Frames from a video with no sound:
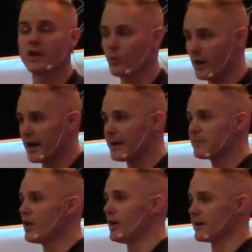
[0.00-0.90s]
when I'm
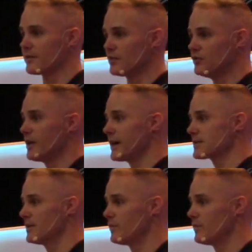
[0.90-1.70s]
gone is that you guys love